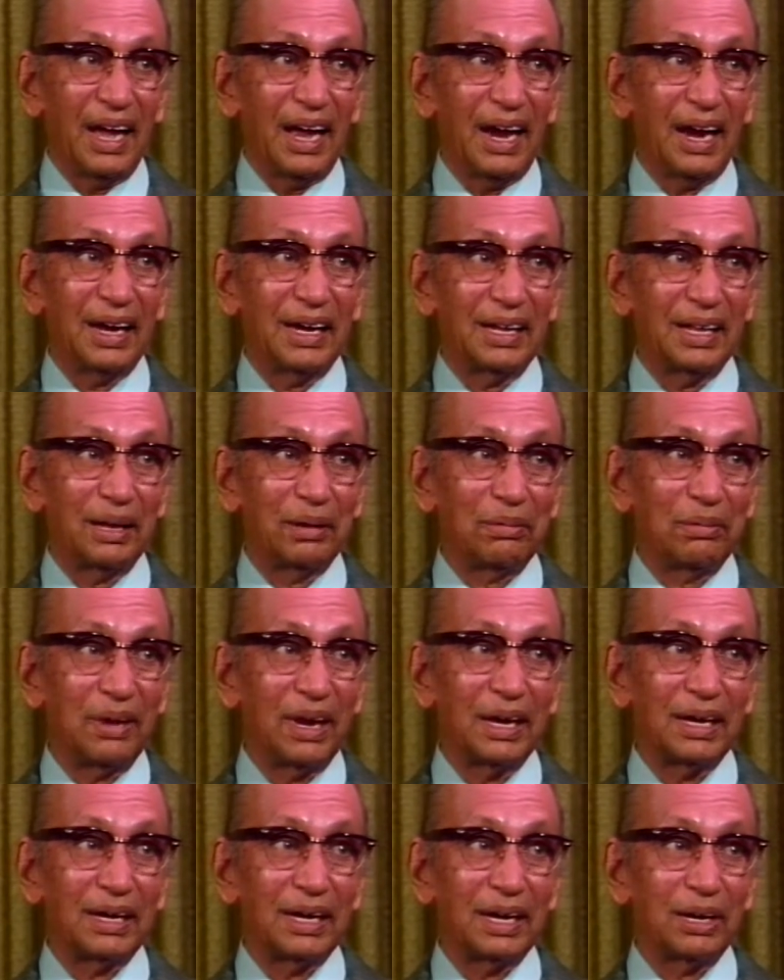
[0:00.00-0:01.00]
and they
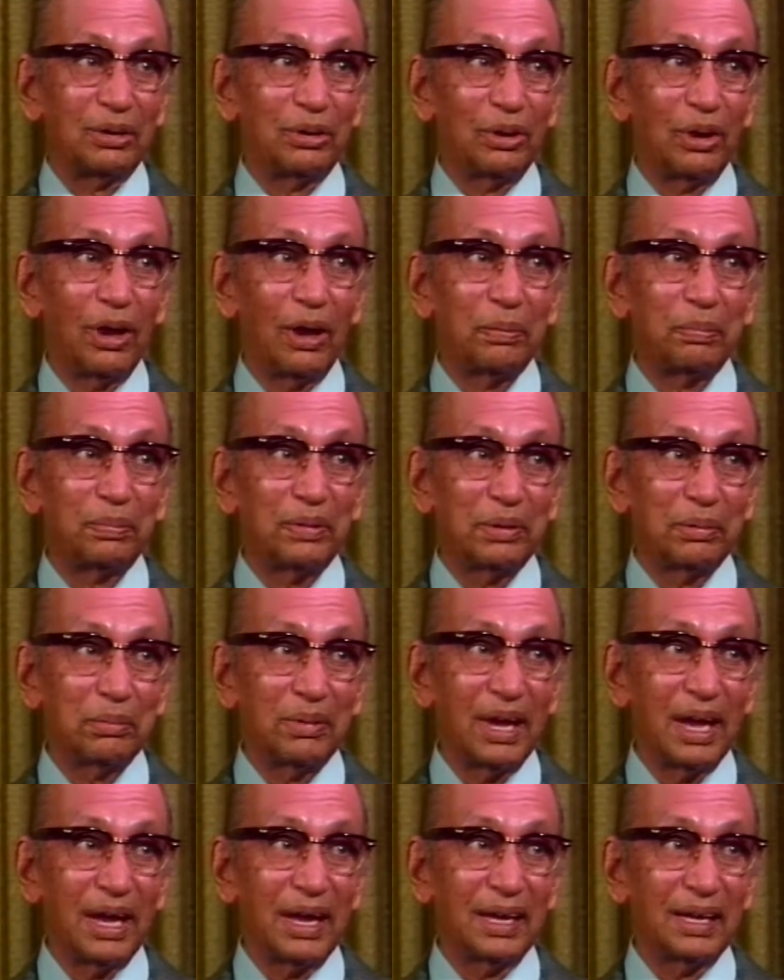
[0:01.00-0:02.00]
wanted to
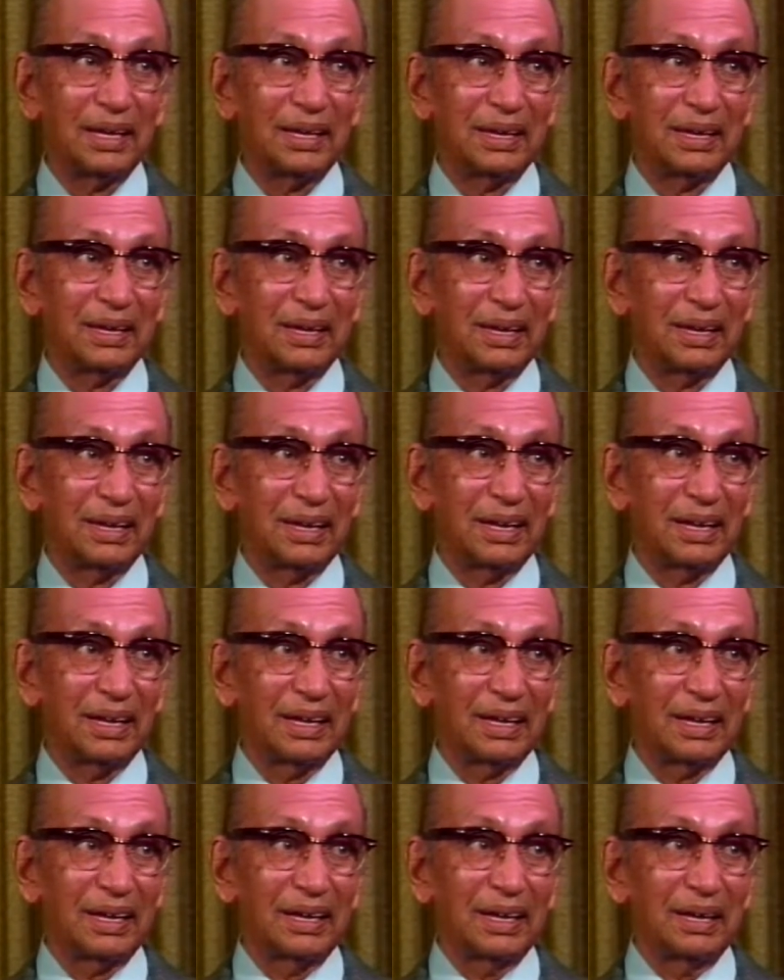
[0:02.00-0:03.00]
optimize
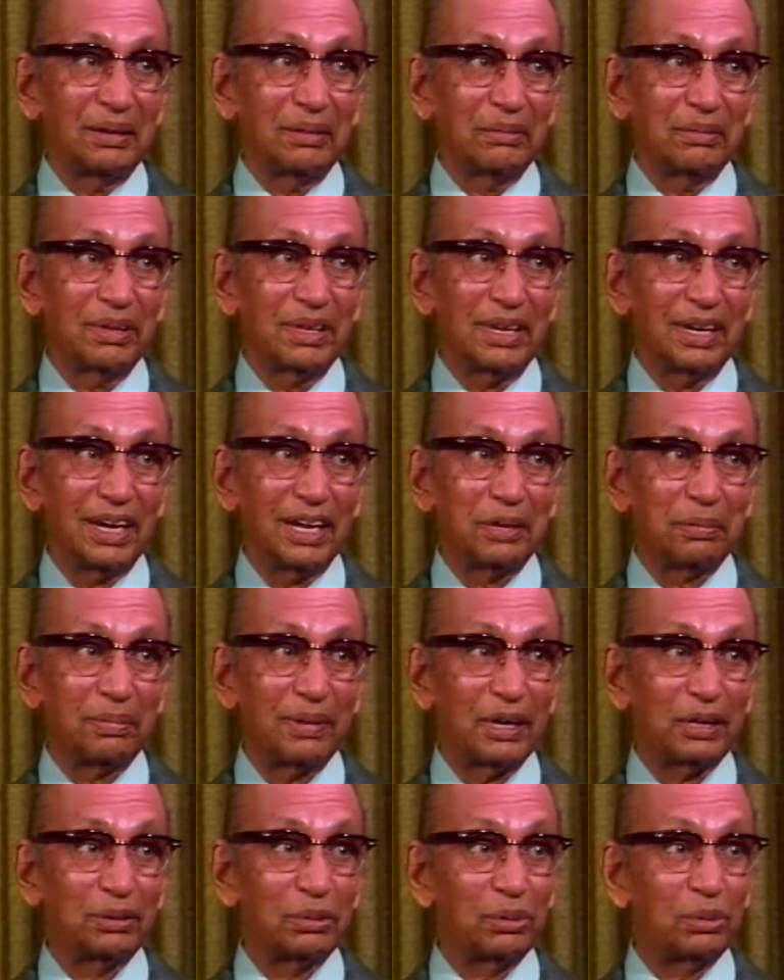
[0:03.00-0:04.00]
with
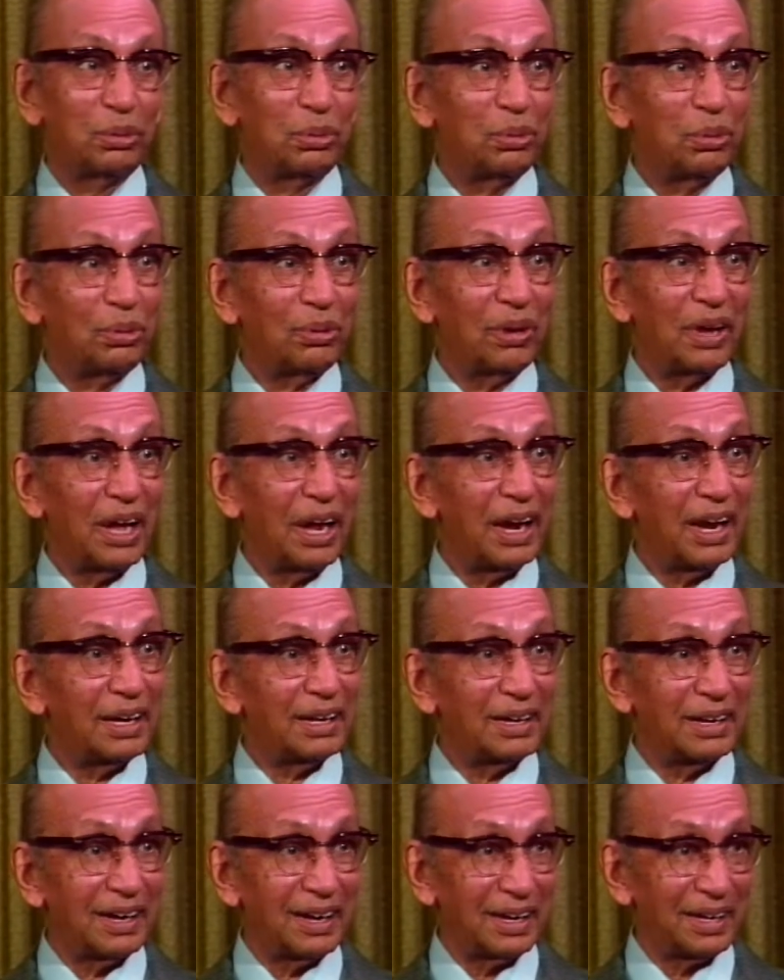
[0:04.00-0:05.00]
respect to two
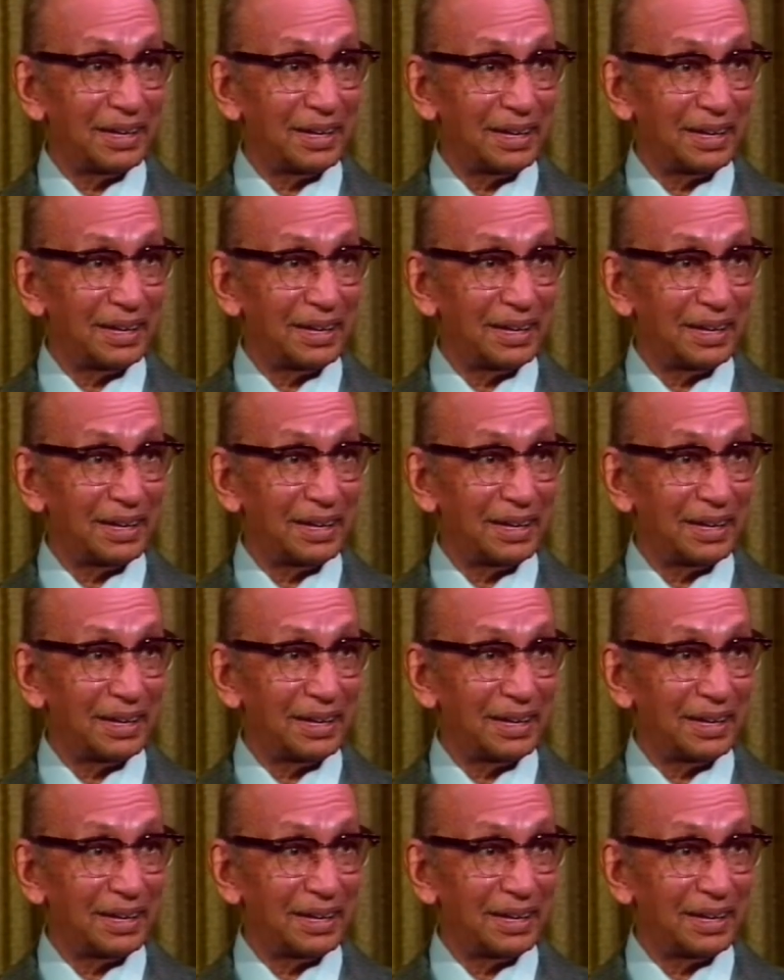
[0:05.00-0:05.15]
characters